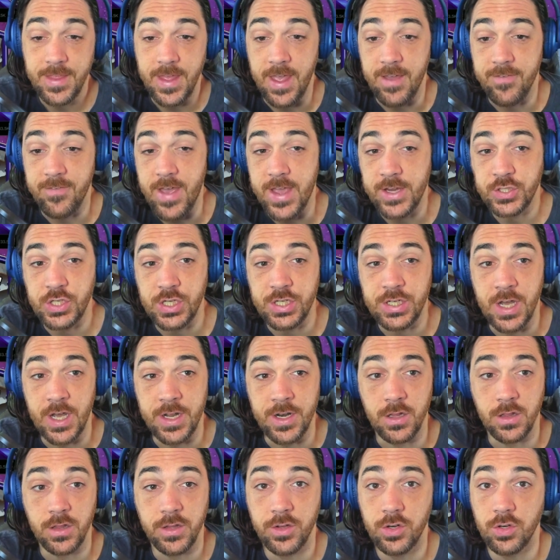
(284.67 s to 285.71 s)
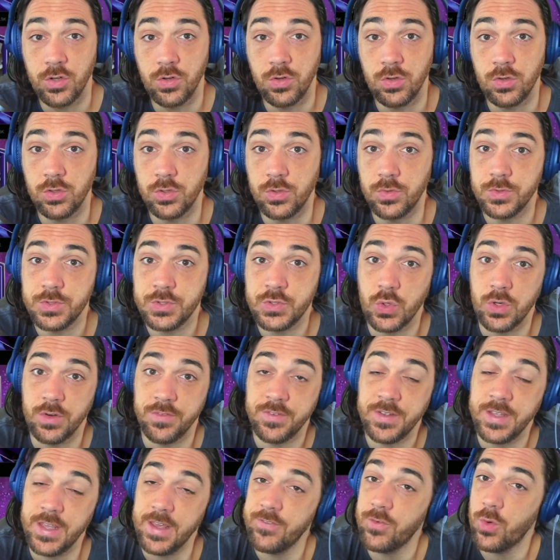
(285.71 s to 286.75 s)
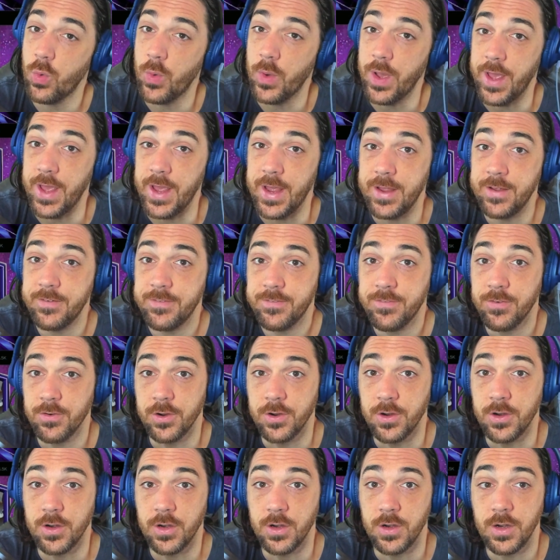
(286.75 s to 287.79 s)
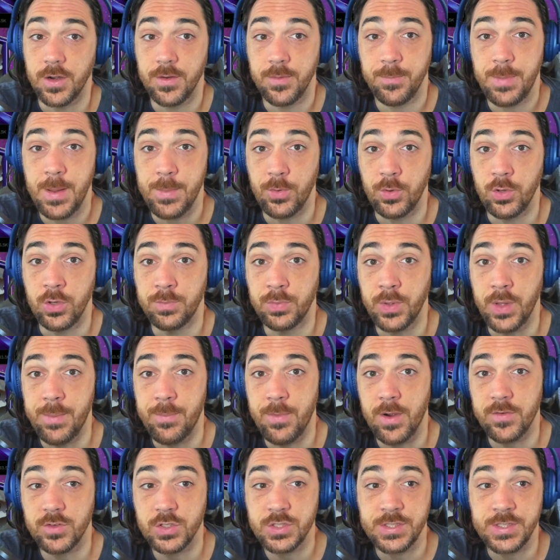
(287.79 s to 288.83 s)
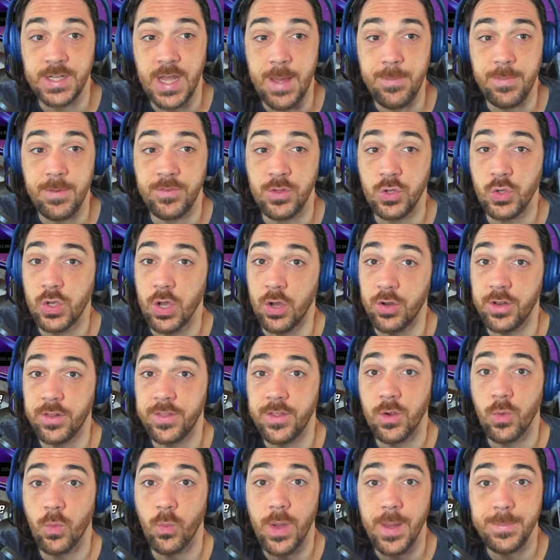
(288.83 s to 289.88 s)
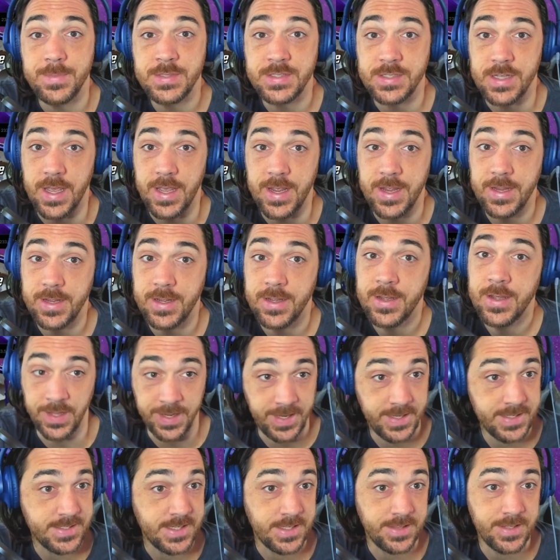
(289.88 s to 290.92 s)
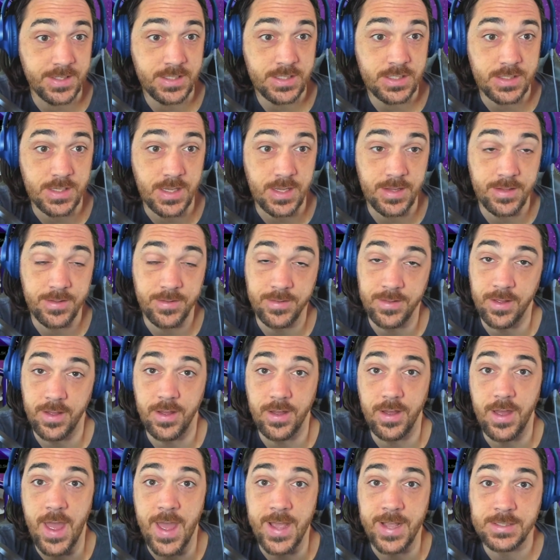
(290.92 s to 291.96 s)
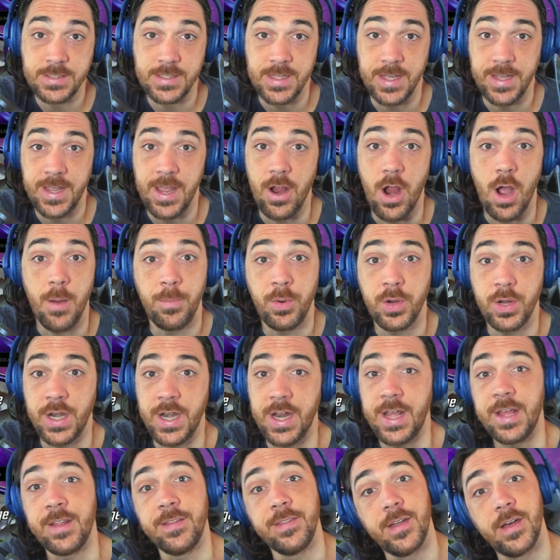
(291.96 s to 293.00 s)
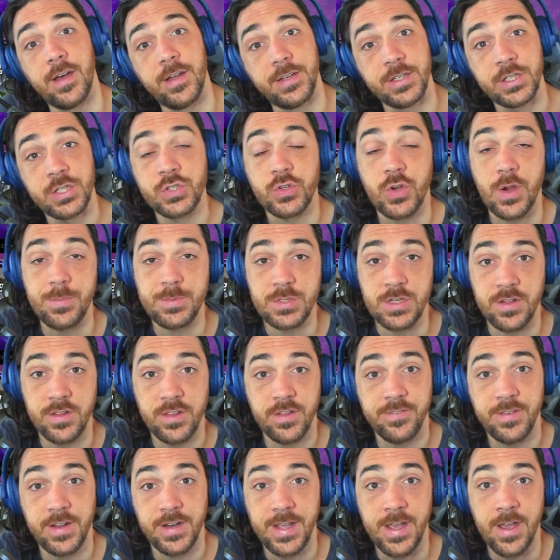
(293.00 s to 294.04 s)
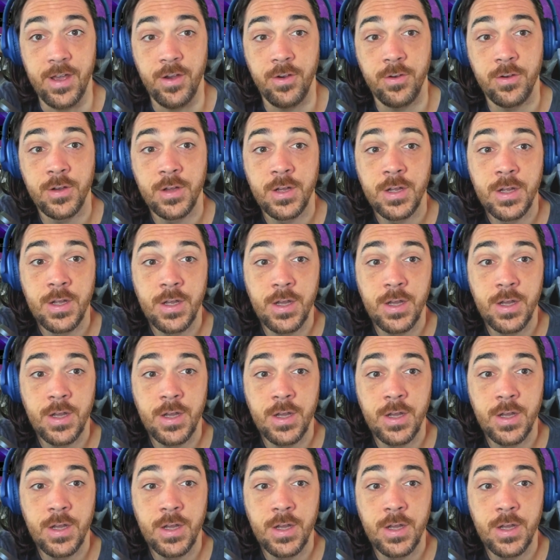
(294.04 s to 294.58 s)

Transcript: they have actually done a little sort of giveaway for people who play Marvel Snap. If you go to their website, link is in the X thing here. I'll put it in the description of the video.